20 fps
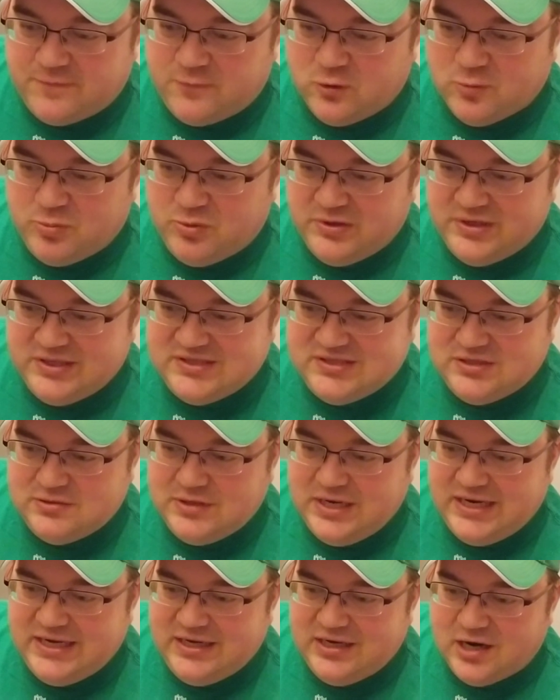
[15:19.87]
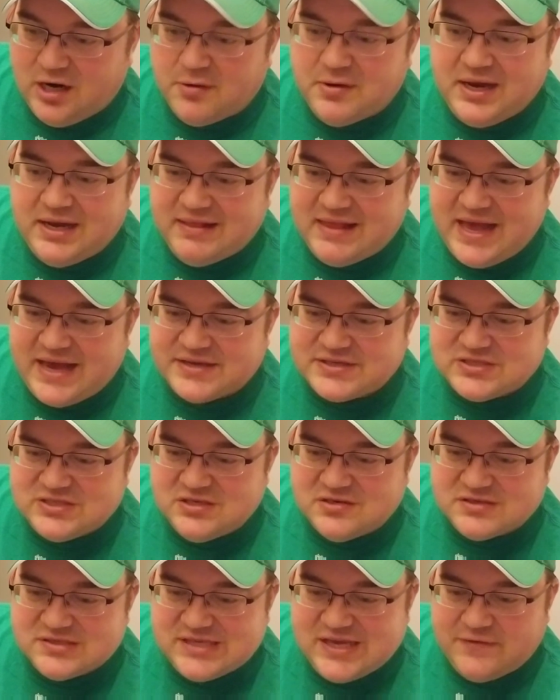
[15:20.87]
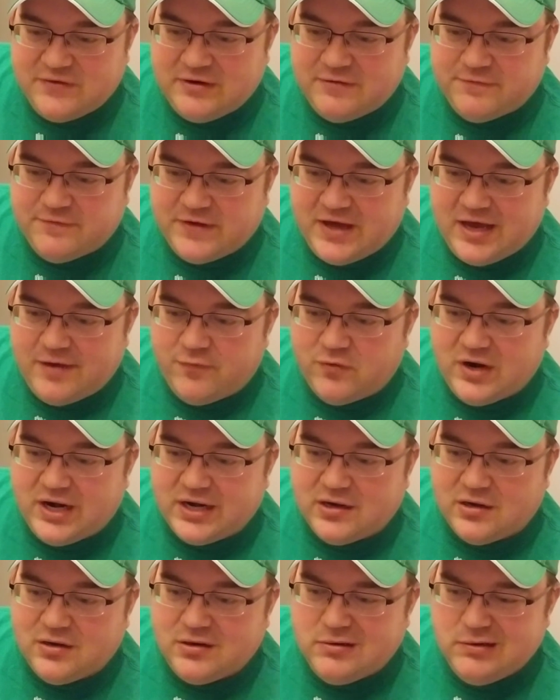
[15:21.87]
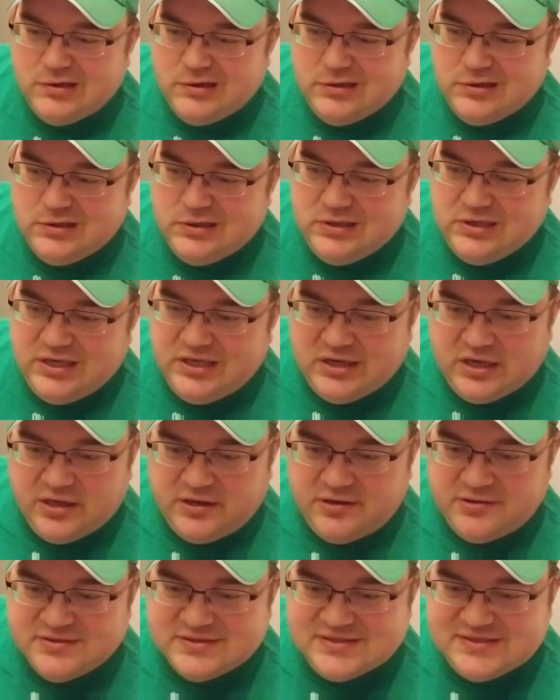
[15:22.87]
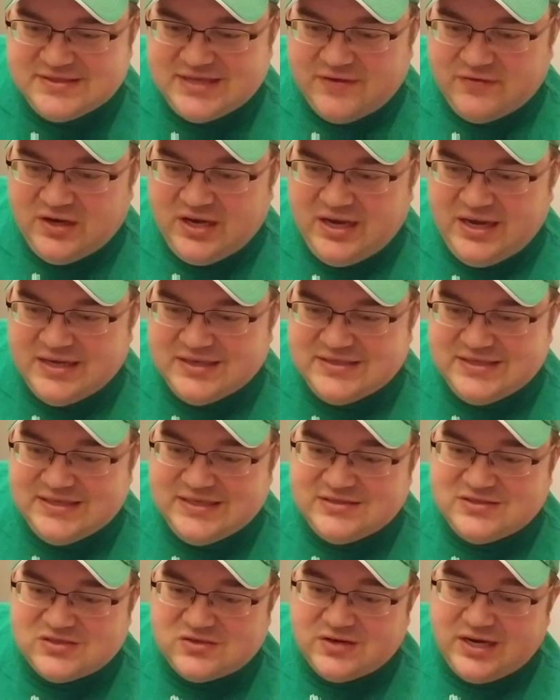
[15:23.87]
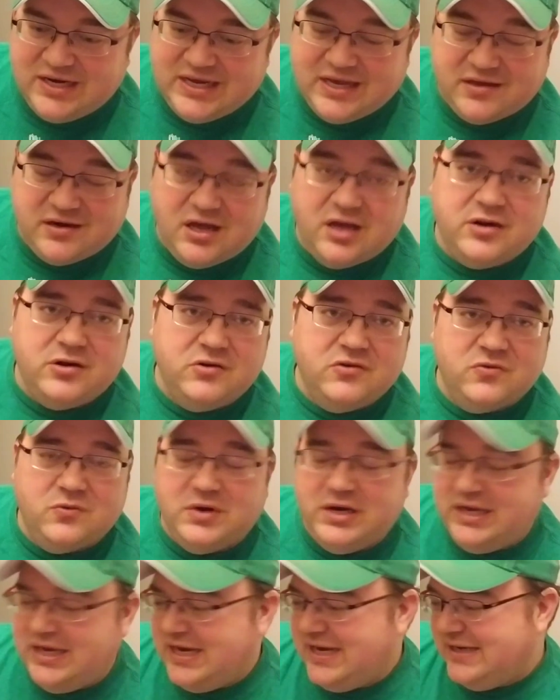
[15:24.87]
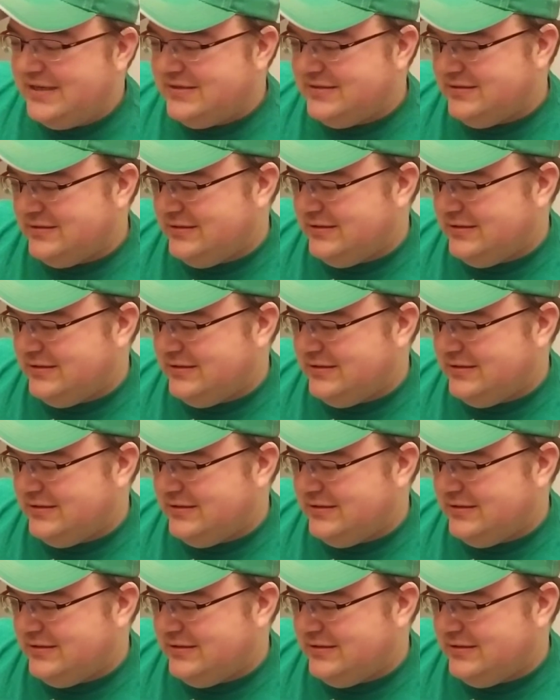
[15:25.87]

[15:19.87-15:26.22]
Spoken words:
4.28 ERA last year, 7-5 record in 107 innings. He did strike out 128.